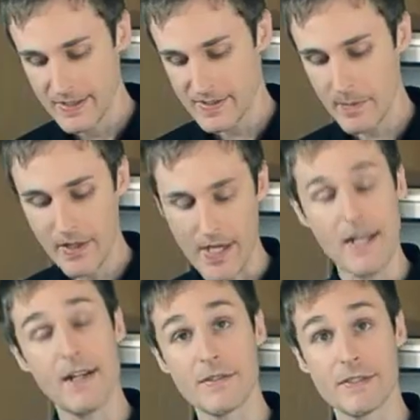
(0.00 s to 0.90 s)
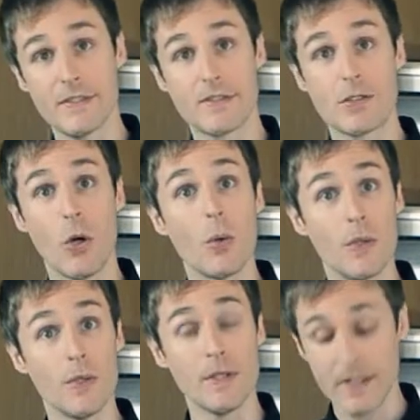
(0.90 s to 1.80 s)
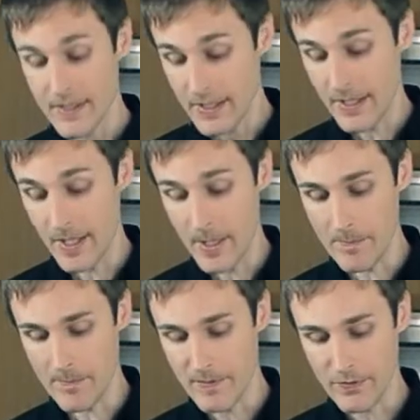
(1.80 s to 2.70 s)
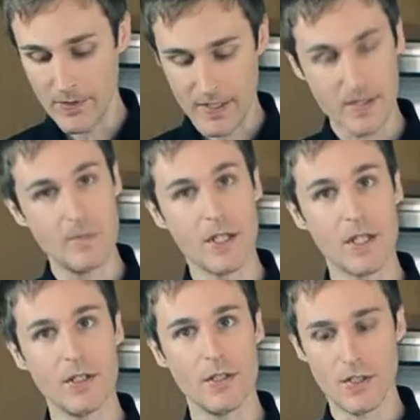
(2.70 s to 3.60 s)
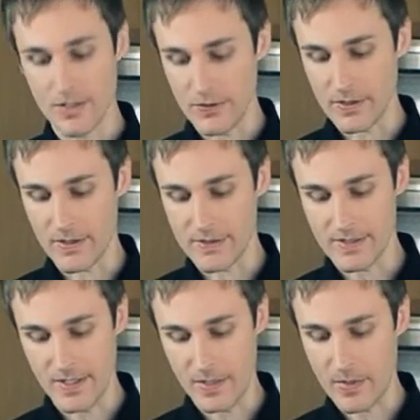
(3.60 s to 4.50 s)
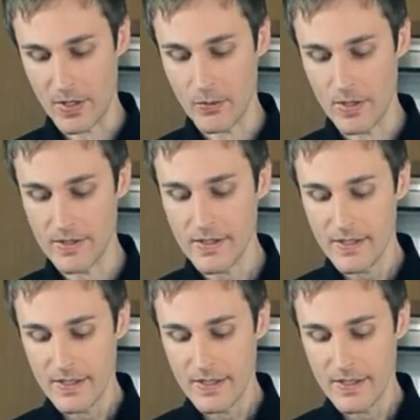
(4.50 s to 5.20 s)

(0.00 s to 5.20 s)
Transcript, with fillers: It's about eight ounces total. Um, if you like them bigger, you can use a, a slightly bigger one.